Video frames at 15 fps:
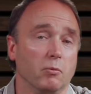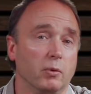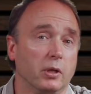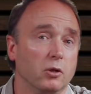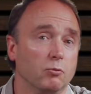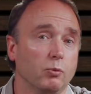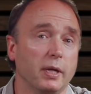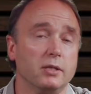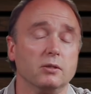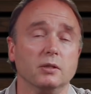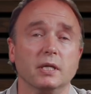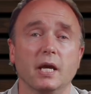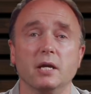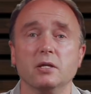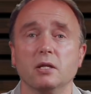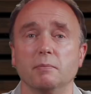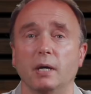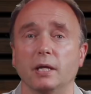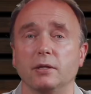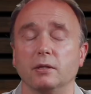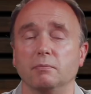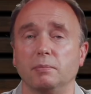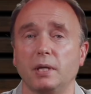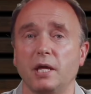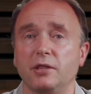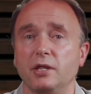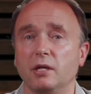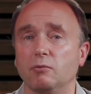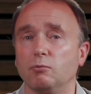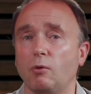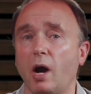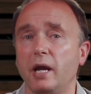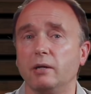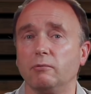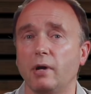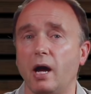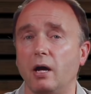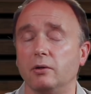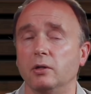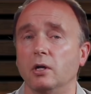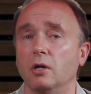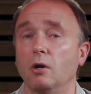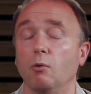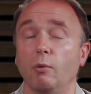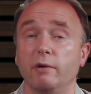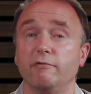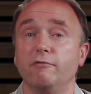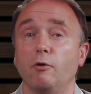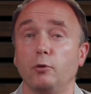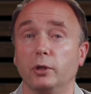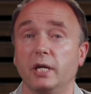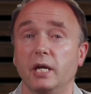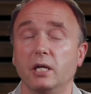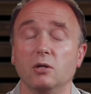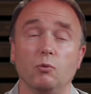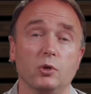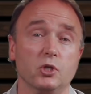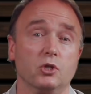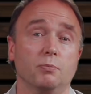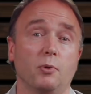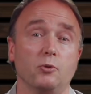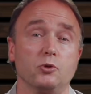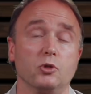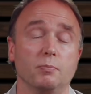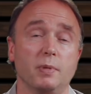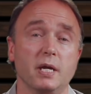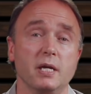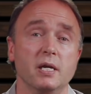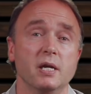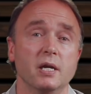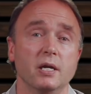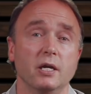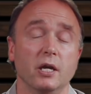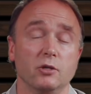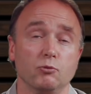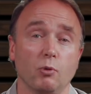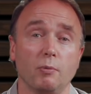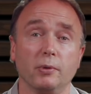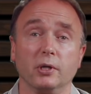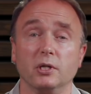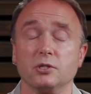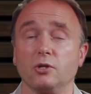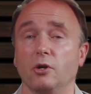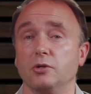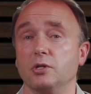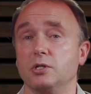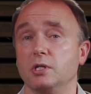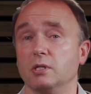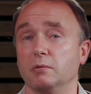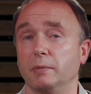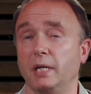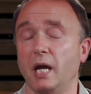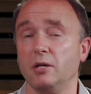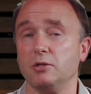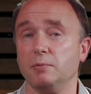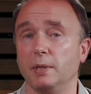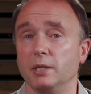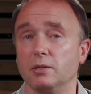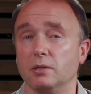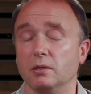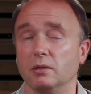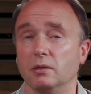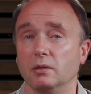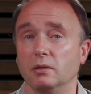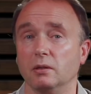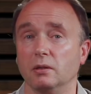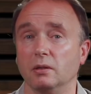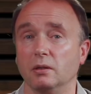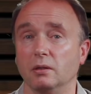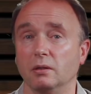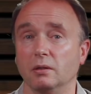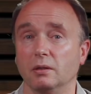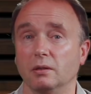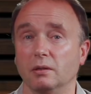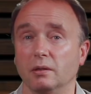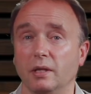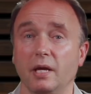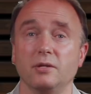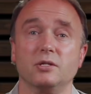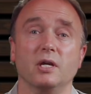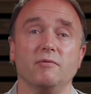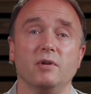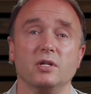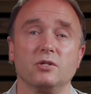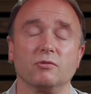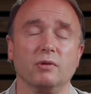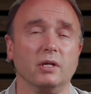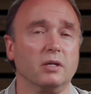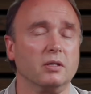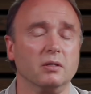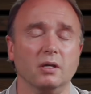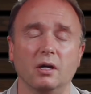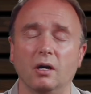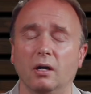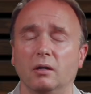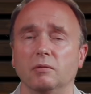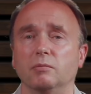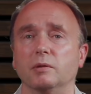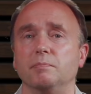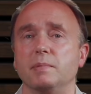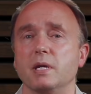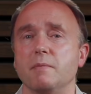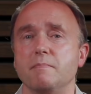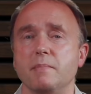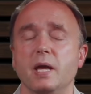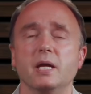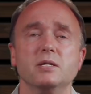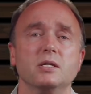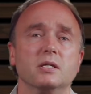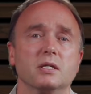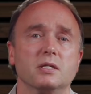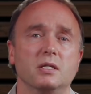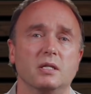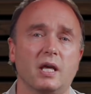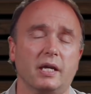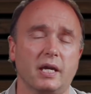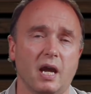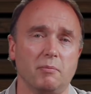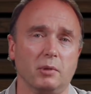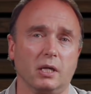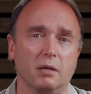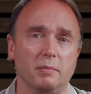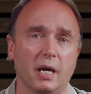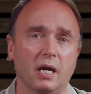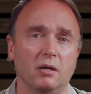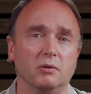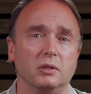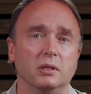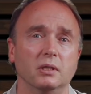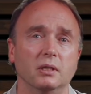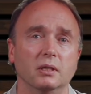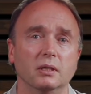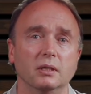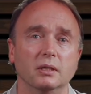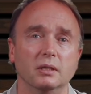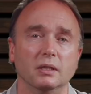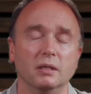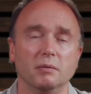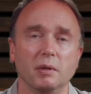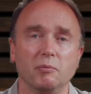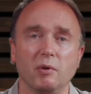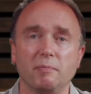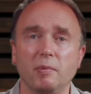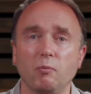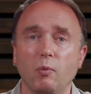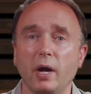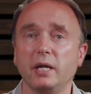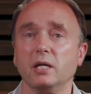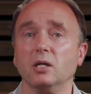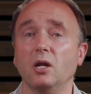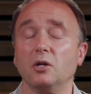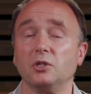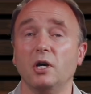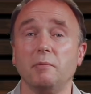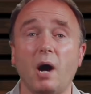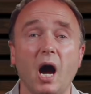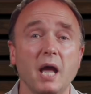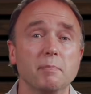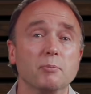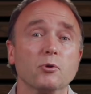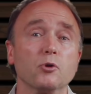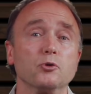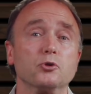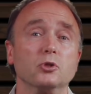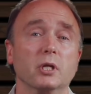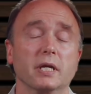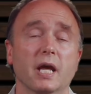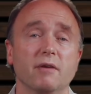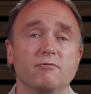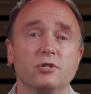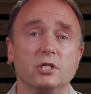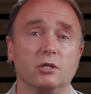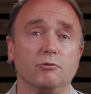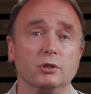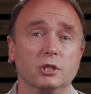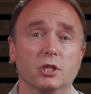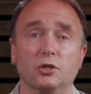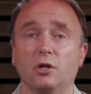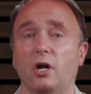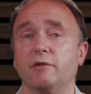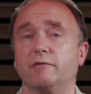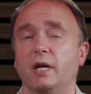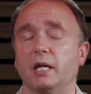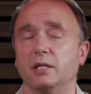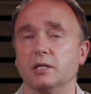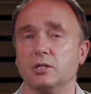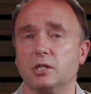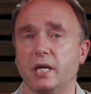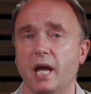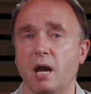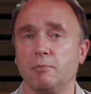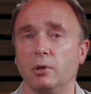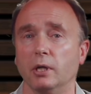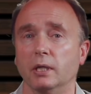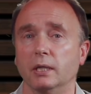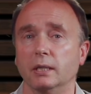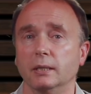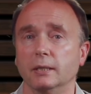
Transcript: We could wait till the end of the month. But I think right around when Photokina was supposed to be is when we're going to start to see some announcements. The a7S III, oh, would be amazing to see that camera come out. I mean, we've been waiting a long time. I personally have seriously thought of getting this camera.